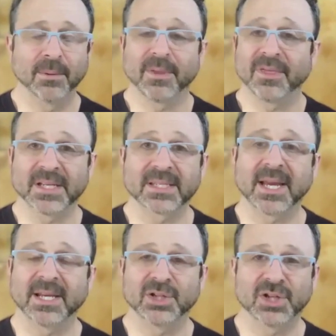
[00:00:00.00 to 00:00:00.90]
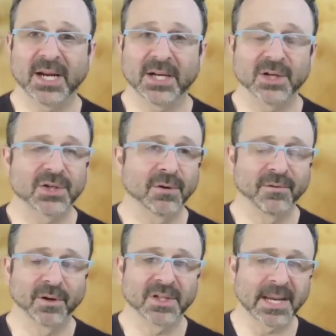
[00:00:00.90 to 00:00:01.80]
things can change. So
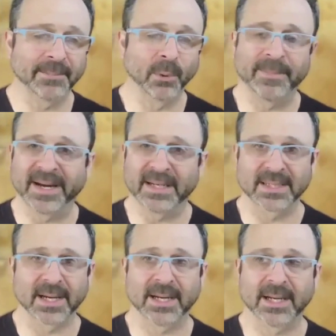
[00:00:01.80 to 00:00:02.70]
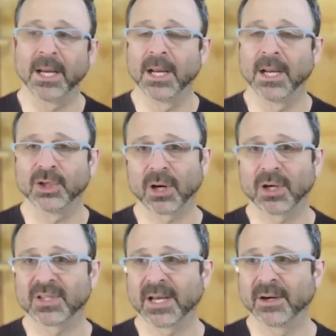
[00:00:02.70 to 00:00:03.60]
for example, we might design
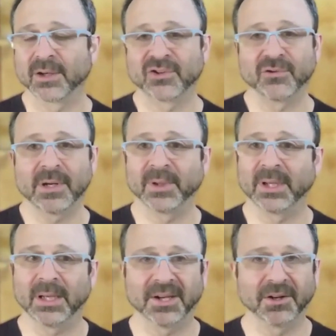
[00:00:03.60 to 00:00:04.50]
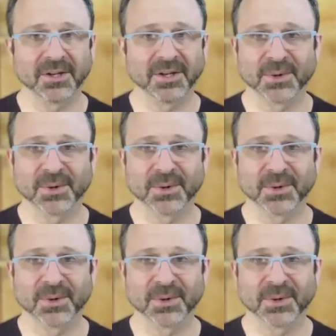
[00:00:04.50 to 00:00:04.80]
charts that are extremely,